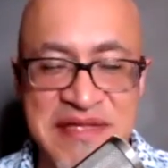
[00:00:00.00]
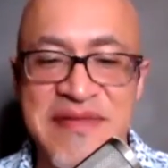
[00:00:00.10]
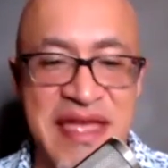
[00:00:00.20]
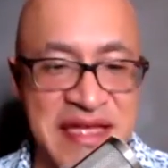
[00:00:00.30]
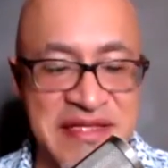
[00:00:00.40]

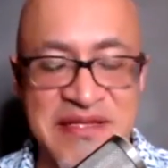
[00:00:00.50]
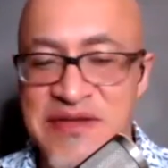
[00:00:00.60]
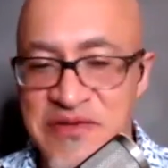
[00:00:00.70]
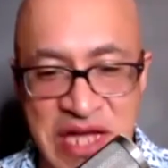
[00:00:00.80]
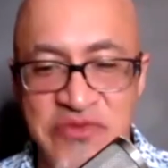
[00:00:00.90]
and
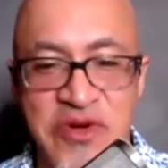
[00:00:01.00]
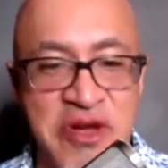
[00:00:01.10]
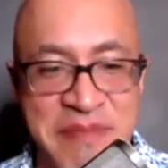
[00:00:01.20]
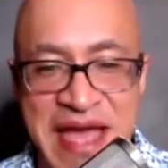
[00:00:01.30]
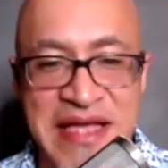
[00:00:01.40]
you had to wear your
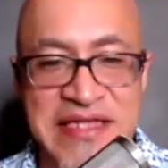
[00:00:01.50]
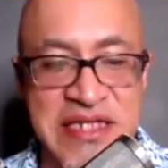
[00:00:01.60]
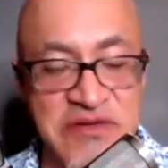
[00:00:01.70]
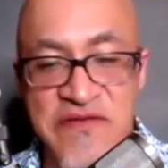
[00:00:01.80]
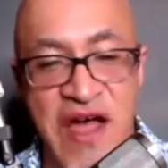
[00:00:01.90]
mask, and
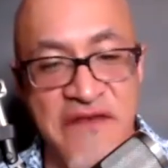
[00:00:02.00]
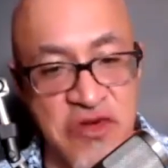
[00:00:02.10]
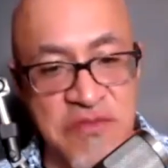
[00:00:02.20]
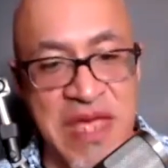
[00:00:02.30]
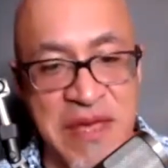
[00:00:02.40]
there's
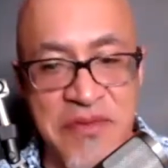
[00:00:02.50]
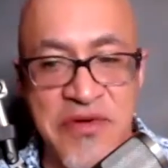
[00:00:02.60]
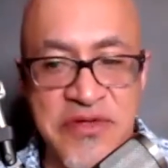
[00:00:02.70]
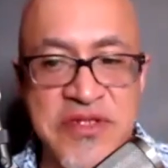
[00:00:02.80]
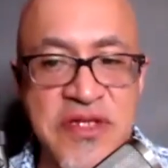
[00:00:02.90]
500 people and
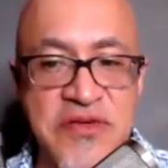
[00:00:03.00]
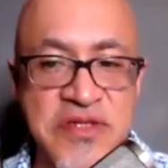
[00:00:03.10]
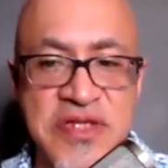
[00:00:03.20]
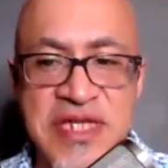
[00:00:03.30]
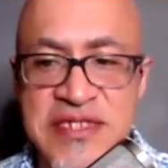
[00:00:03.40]
there's some
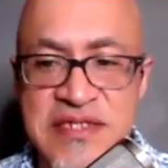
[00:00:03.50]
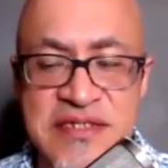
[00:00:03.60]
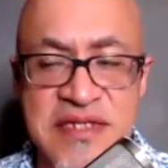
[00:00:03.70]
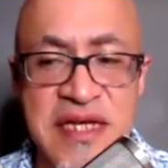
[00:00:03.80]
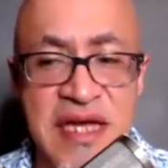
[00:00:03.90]
social
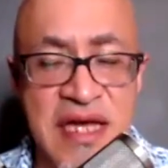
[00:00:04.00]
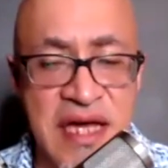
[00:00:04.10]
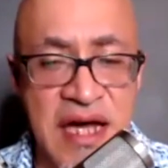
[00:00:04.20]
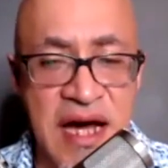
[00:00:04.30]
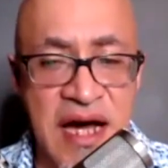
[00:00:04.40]
distancing.
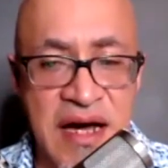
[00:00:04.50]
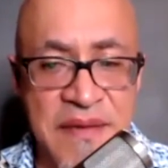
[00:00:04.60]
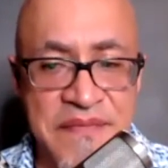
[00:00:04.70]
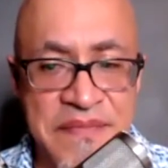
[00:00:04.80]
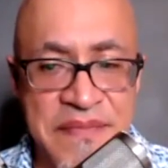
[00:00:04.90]

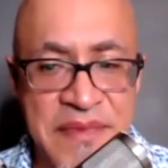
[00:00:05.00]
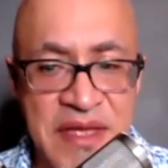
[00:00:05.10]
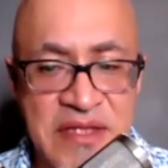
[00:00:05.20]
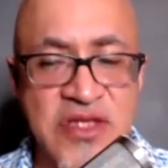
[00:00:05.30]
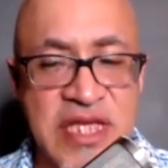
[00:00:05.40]

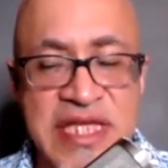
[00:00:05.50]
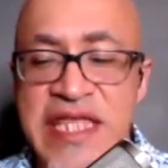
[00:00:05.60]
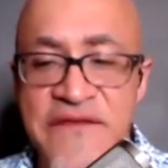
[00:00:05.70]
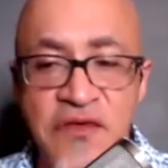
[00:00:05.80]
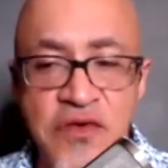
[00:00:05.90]
So they did
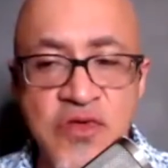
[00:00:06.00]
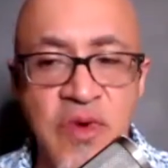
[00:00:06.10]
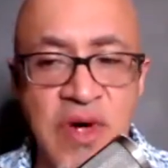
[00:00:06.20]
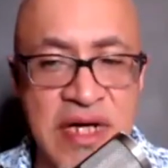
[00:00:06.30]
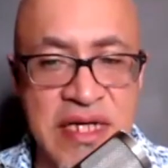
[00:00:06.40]
that first
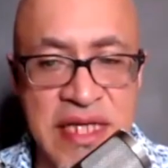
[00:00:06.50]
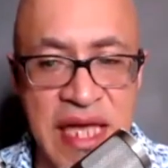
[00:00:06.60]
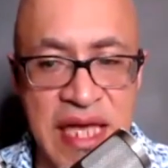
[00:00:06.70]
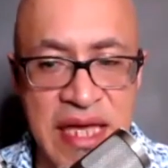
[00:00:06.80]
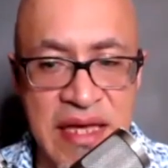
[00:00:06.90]
one,
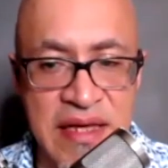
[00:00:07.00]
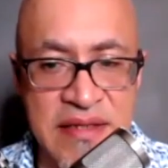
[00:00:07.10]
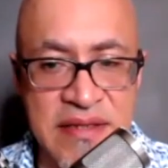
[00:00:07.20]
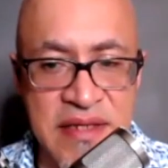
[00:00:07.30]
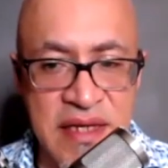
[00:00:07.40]

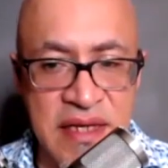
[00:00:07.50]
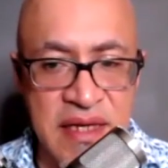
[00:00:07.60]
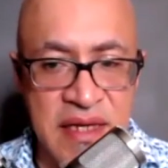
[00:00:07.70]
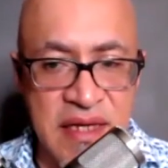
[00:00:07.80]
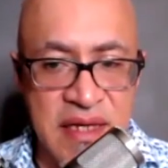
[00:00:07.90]
and
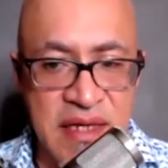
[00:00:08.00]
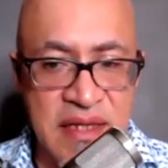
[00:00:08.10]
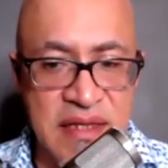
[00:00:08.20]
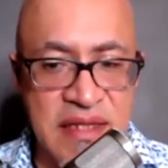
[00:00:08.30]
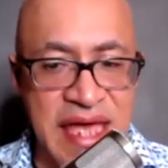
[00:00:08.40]

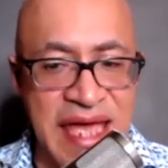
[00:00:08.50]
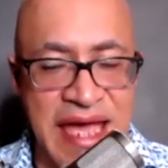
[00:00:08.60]
they